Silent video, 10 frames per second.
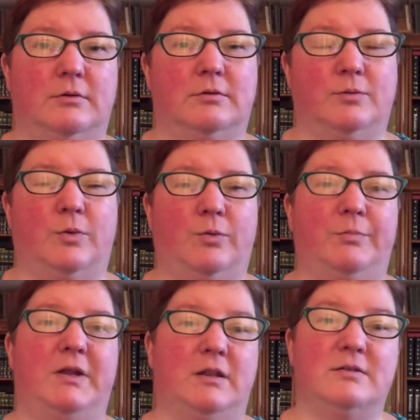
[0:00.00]
what would
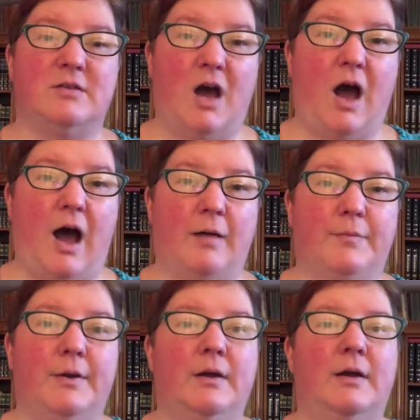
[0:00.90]
be the
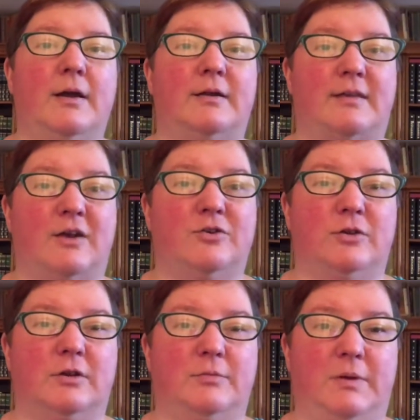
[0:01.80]
top is
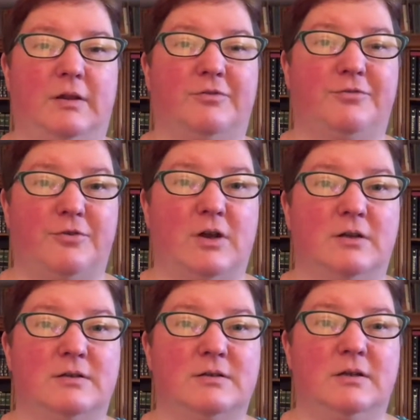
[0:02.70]
actually going to be the
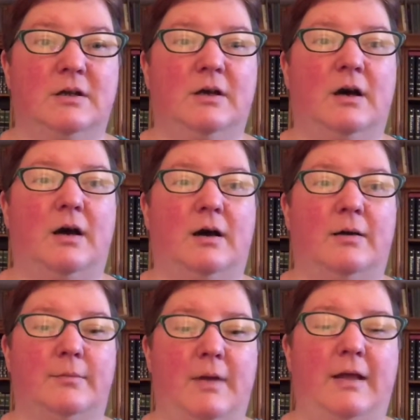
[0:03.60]
front,
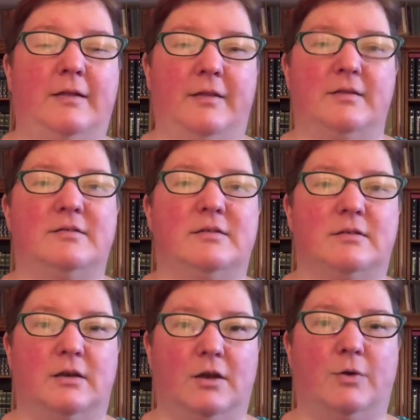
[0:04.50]
and then this is
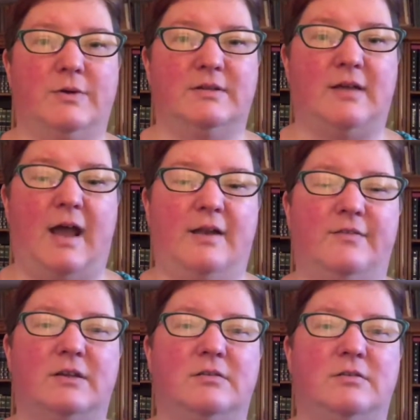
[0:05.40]
going to go inside
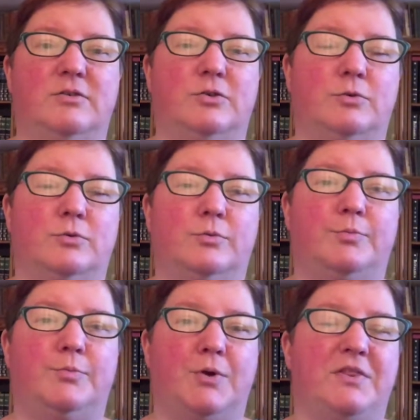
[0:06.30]
of it to
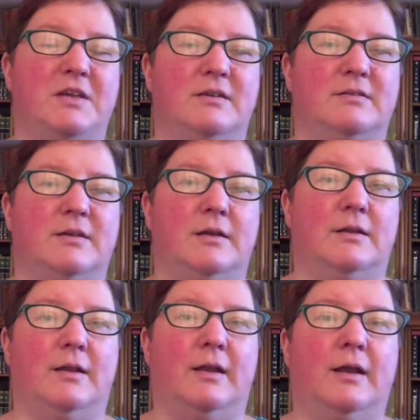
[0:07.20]
put things
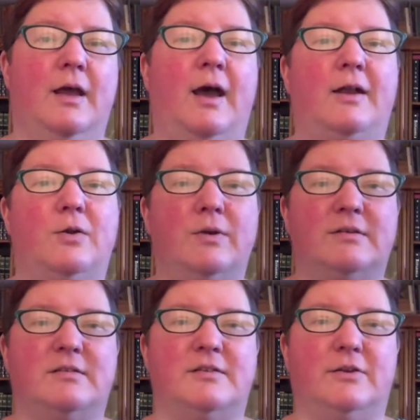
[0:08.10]
in that I don't
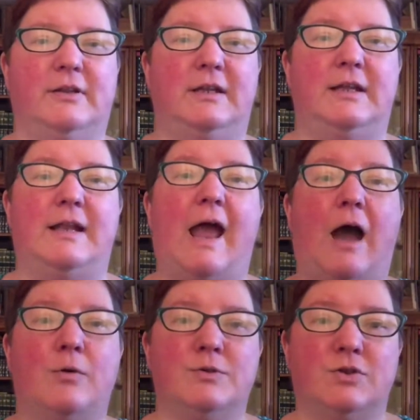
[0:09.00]
necessarily need
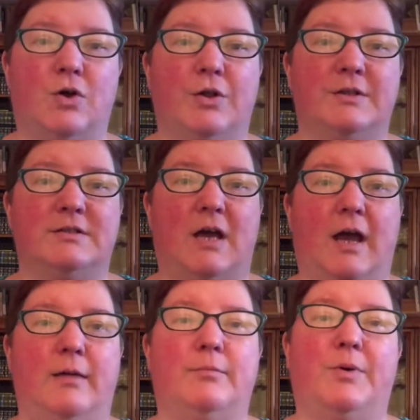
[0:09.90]
out all the
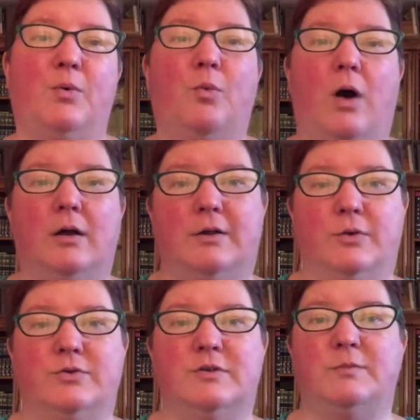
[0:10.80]
time, but want
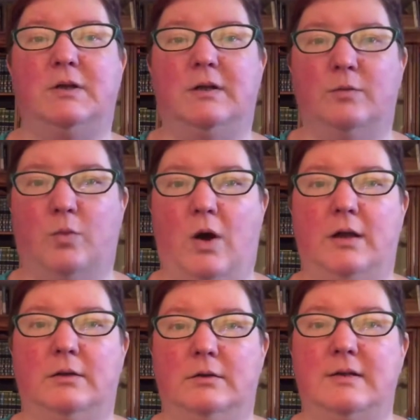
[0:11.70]
close to me and
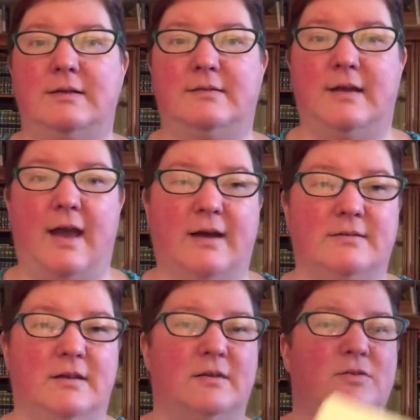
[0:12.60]
want easy
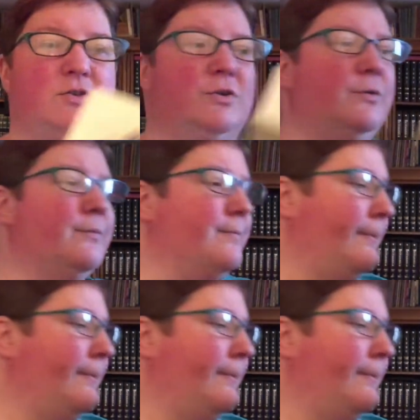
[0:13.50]
access to.